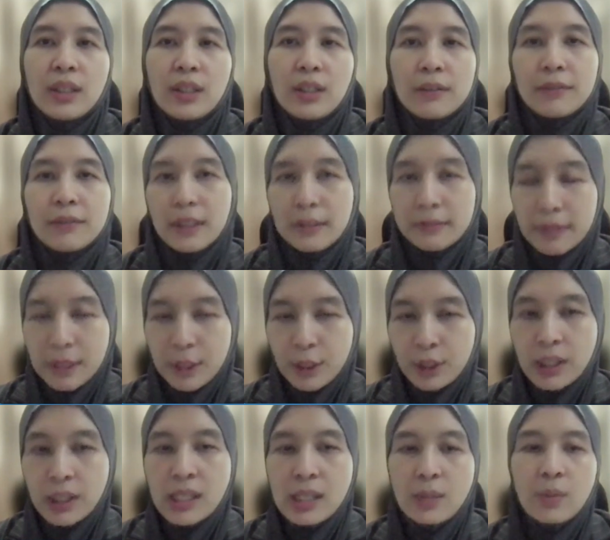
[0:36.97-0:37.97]
conflict of
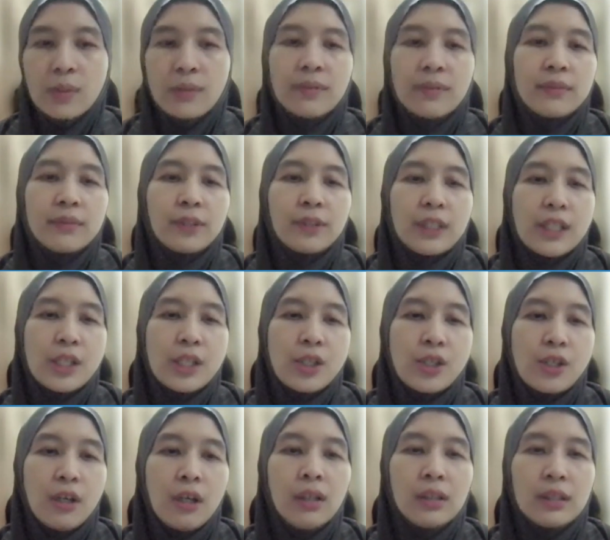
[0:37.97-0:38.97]
interest for this
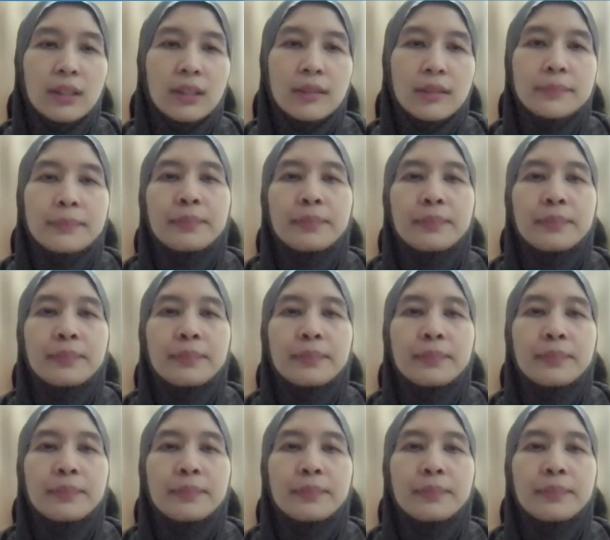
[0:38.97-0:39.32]
talk.